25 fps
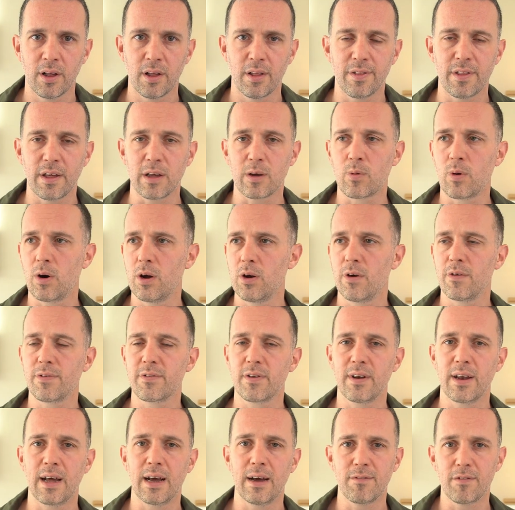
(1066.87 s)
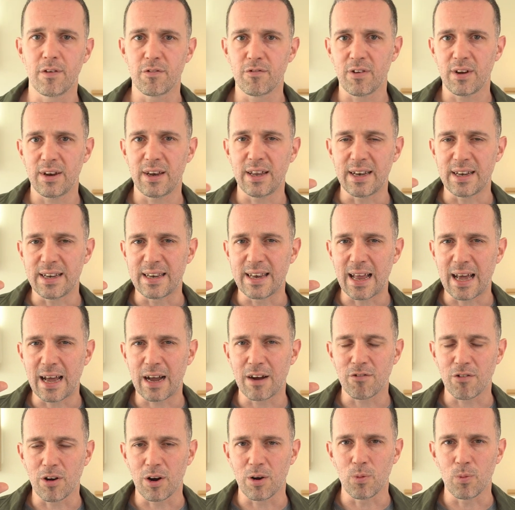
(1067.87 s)
they quite often have a really
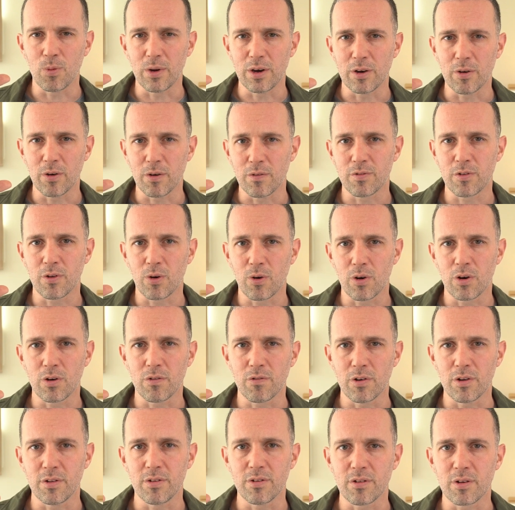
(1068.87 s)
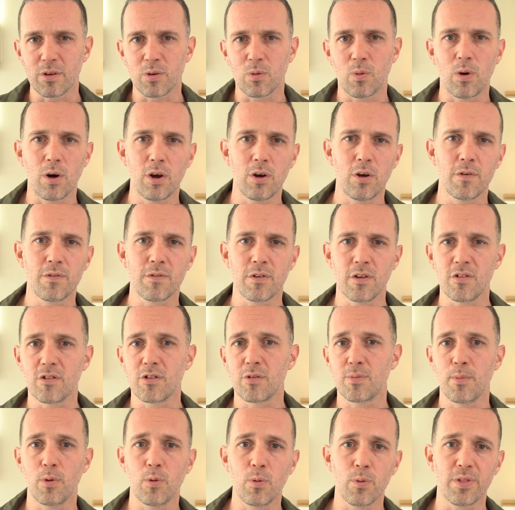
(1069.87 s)
narrow window of tolerance, and quite often
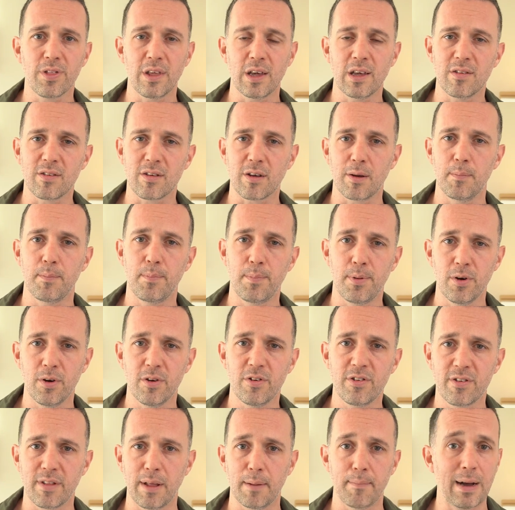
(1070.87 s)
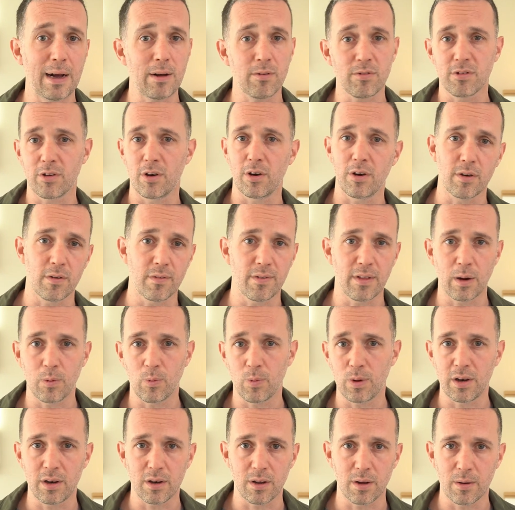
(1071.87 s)
small things can push them outside of that
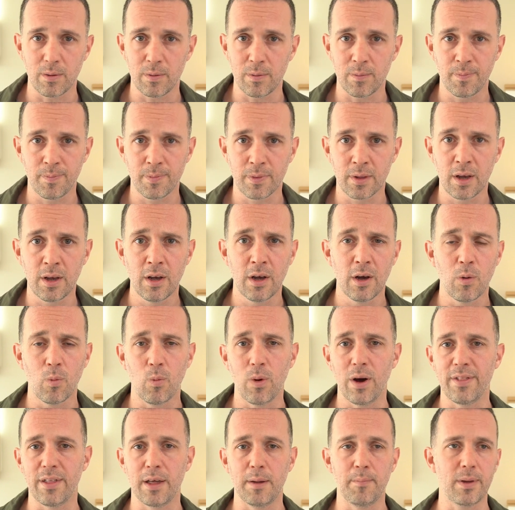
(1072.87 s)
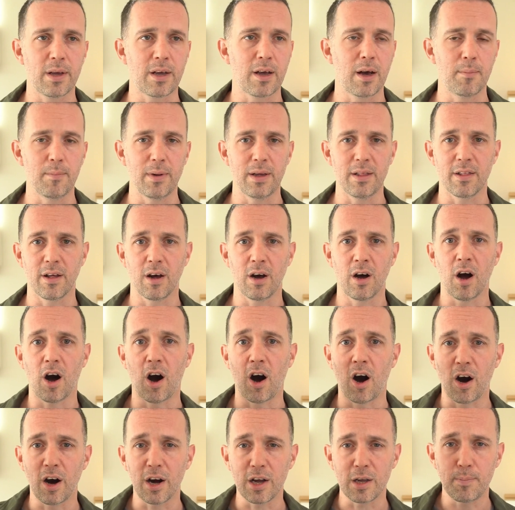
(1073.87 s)
window, where they become either
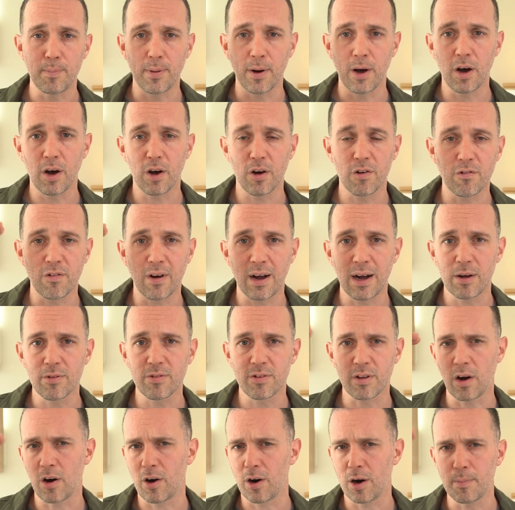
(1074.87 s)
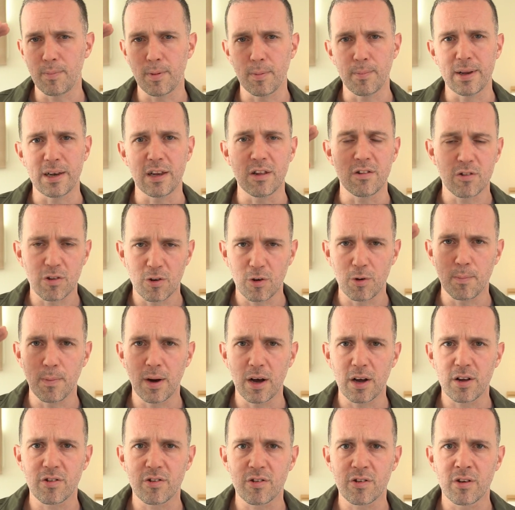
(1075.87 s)
hyper aroused, so hyper meaning too
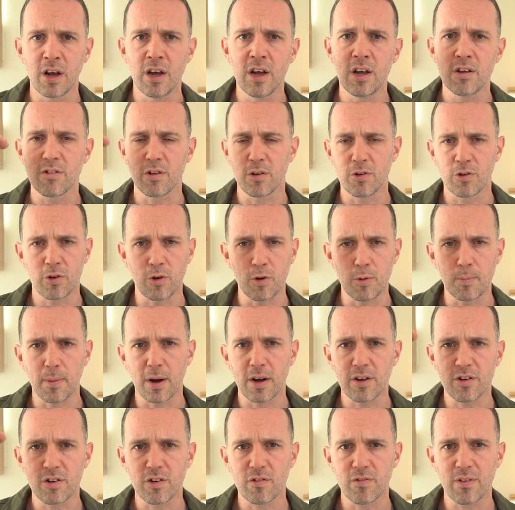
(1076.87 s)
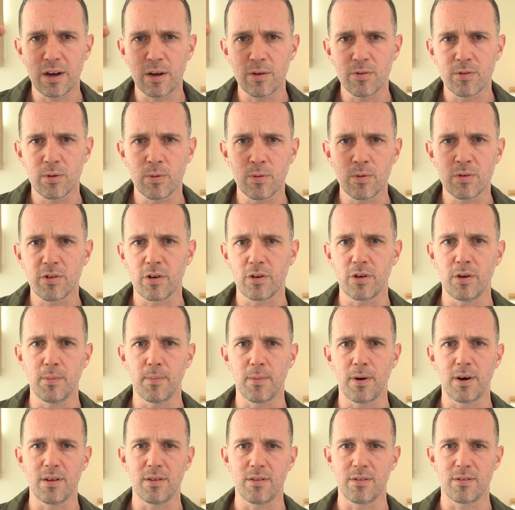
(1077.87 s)
much, so too much arousal, so you
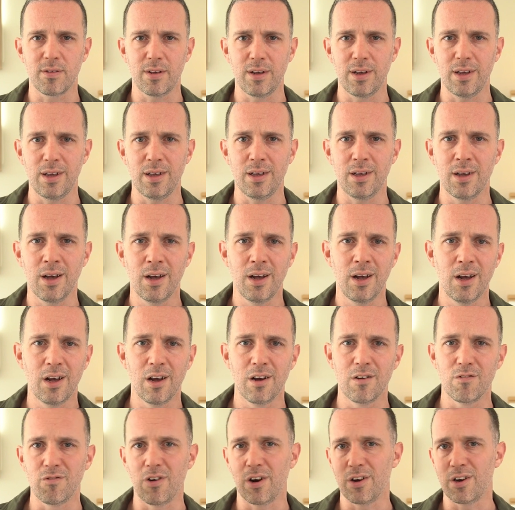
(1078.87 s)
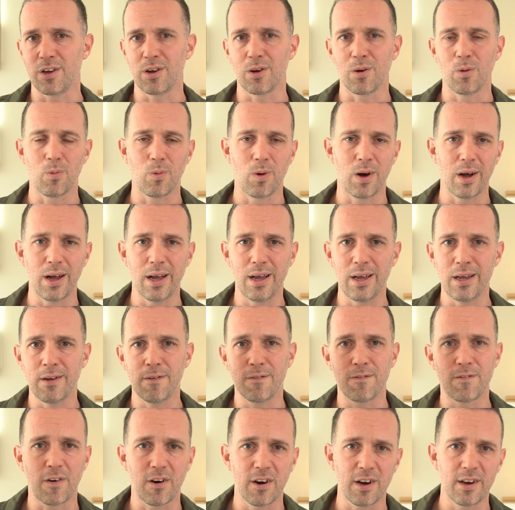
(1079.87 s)
might see running away,
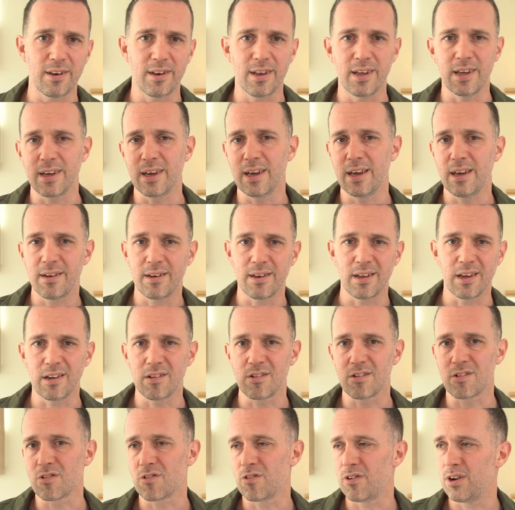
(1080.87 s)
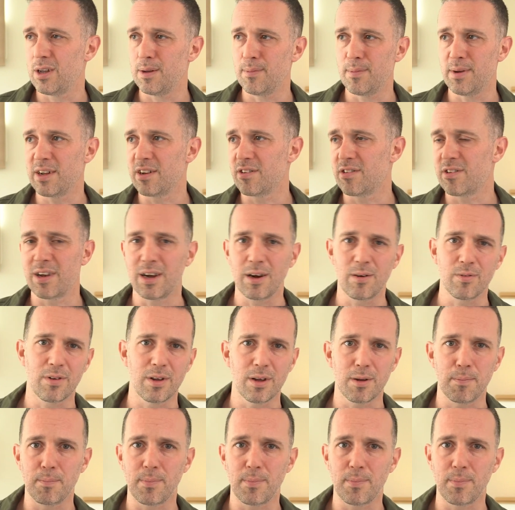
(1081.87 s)
fighting, hitting, screaming, shouting,